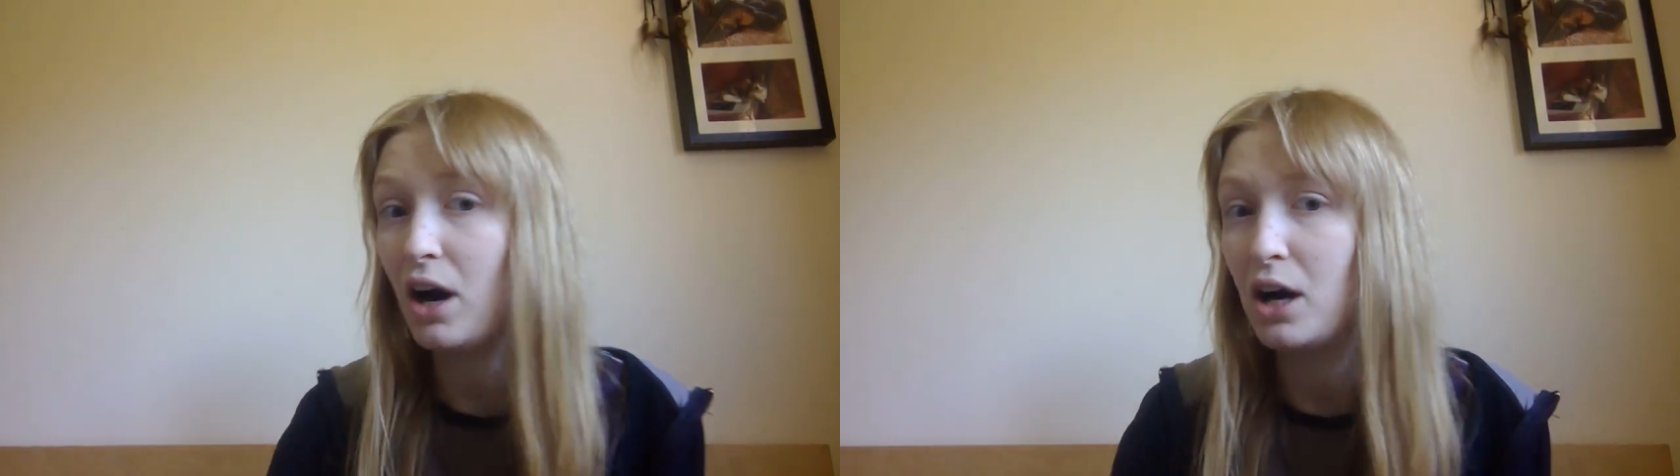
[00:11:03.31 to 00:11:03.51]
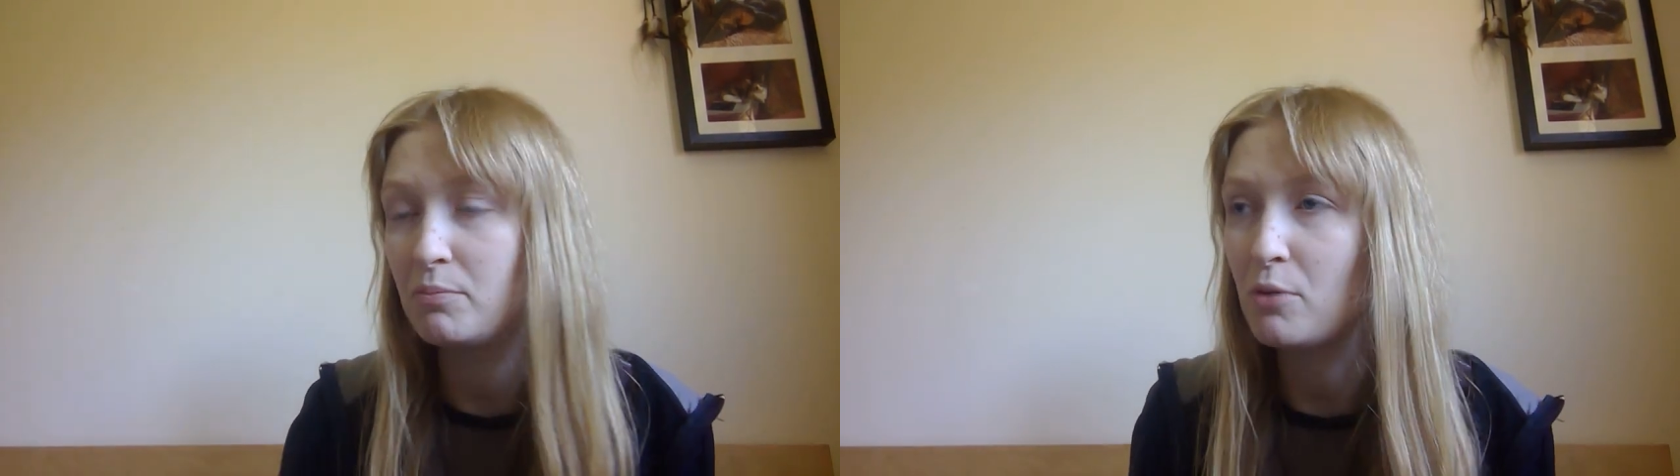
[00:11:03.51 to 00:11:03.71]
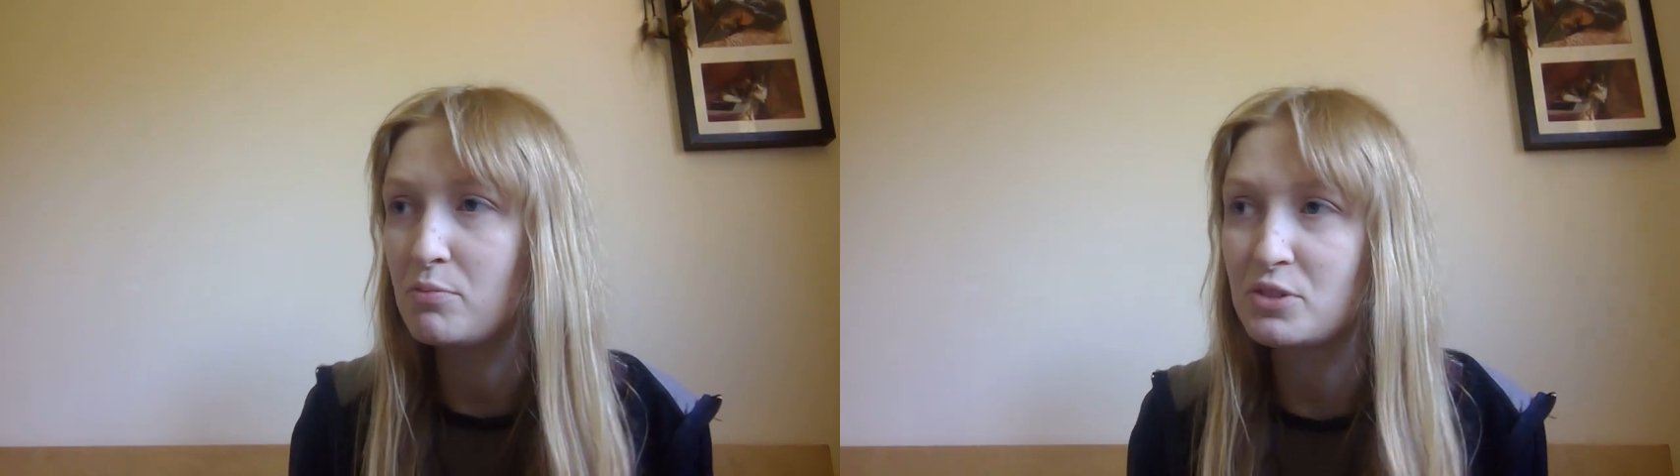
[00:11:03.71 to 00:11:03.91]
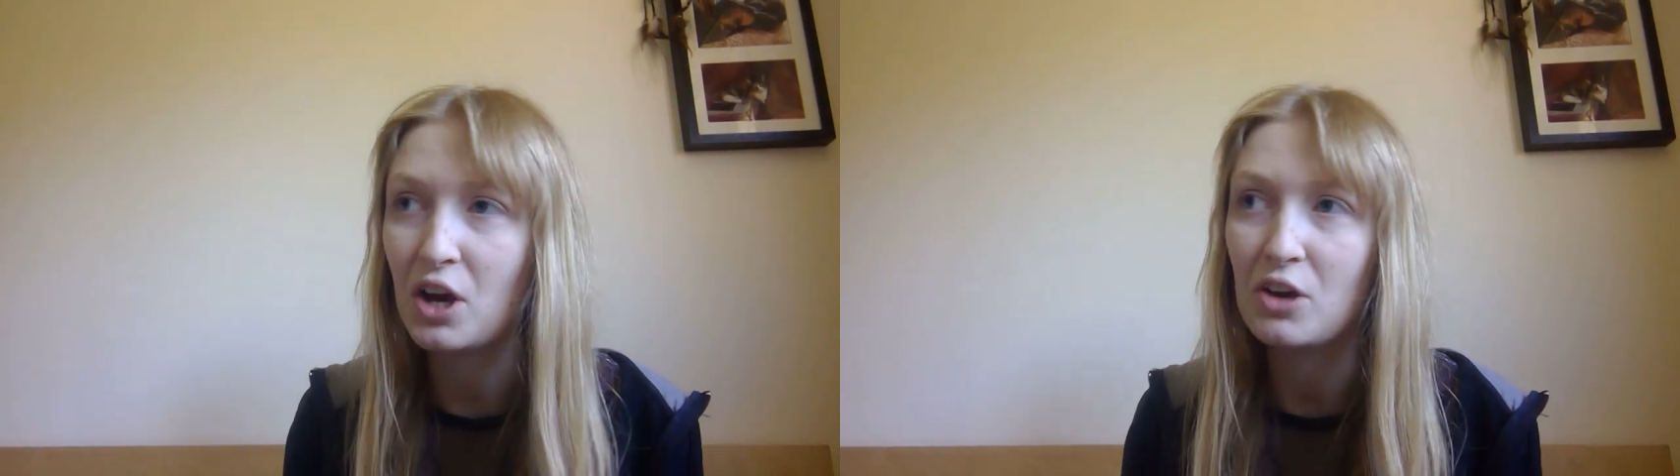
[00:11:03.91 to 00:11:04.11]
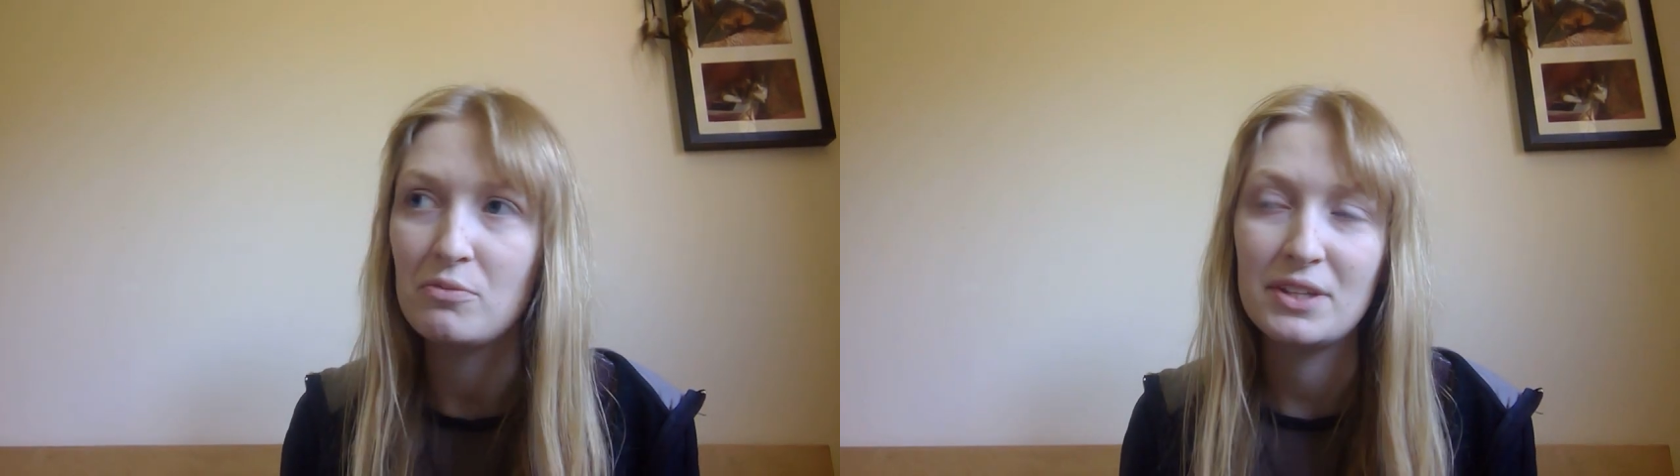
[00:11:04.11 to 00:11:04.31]

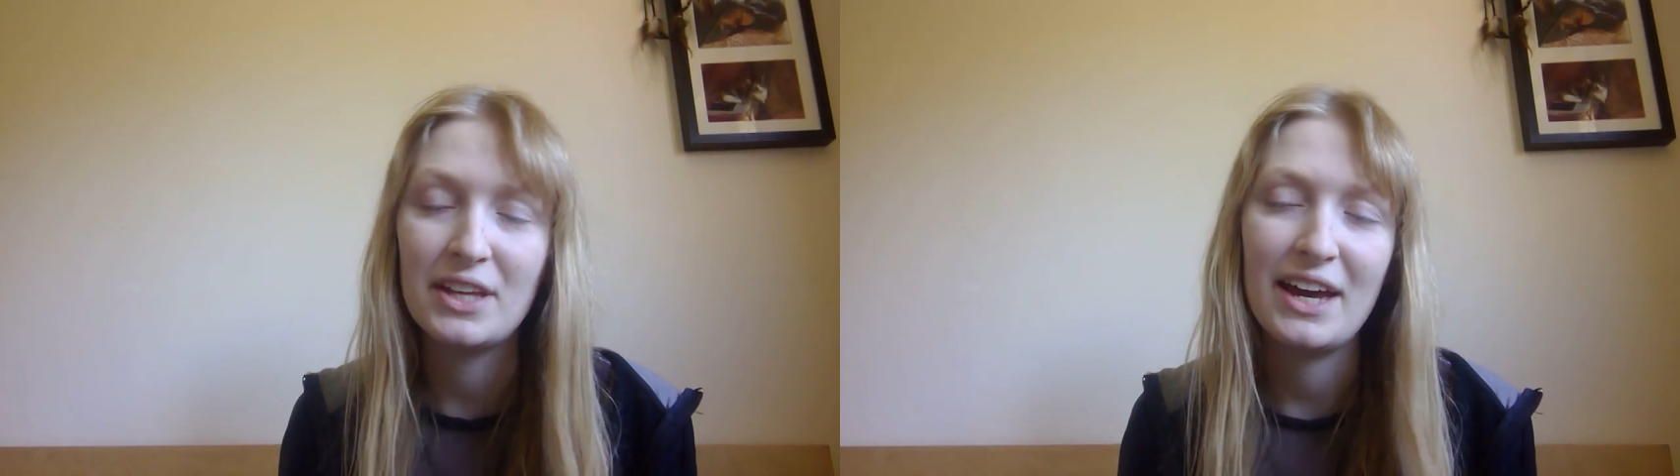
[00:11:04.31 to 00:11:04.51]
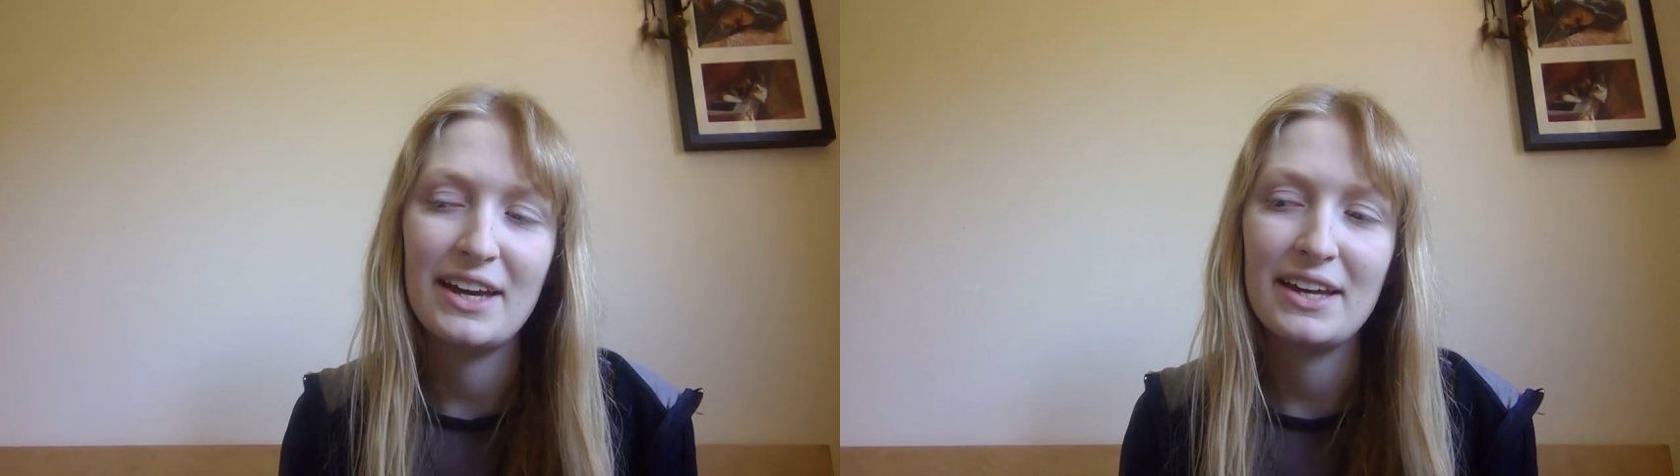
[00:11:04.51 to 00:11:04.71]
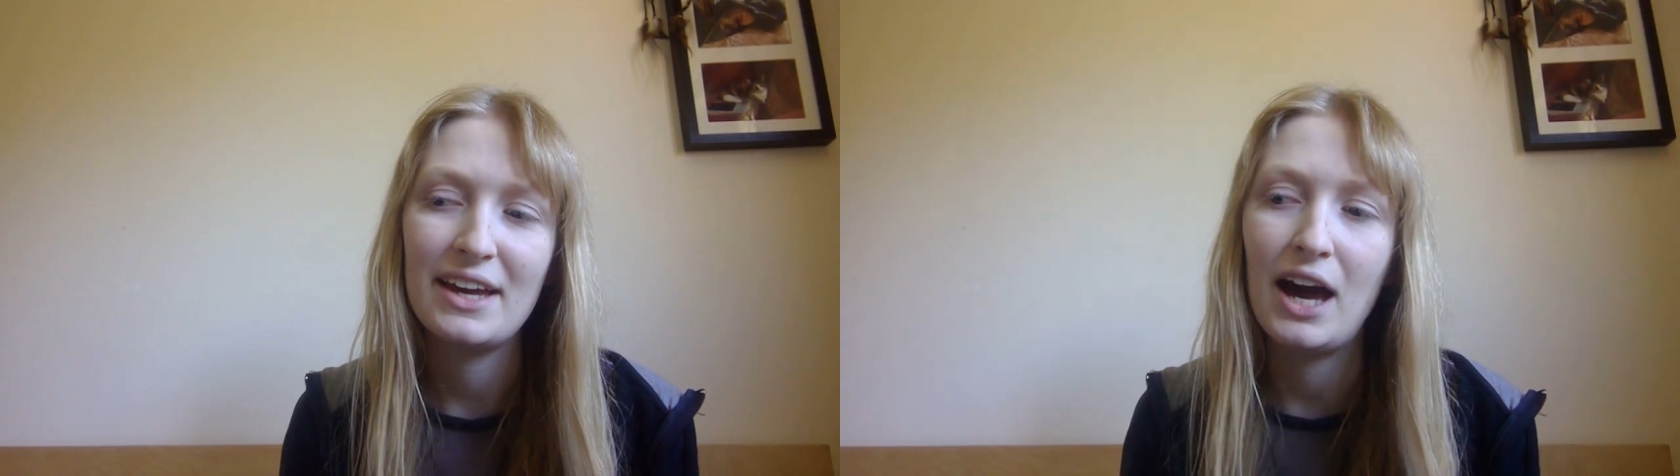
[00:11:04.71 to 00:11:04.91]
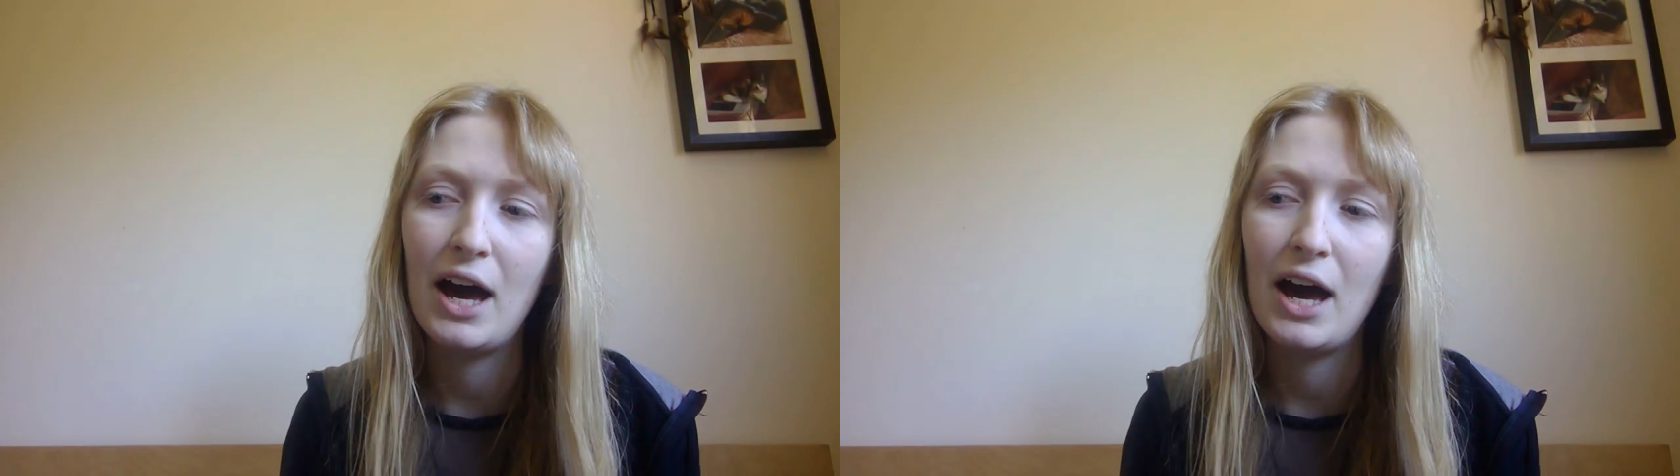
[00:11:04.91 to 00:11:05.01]
Hypopotominae.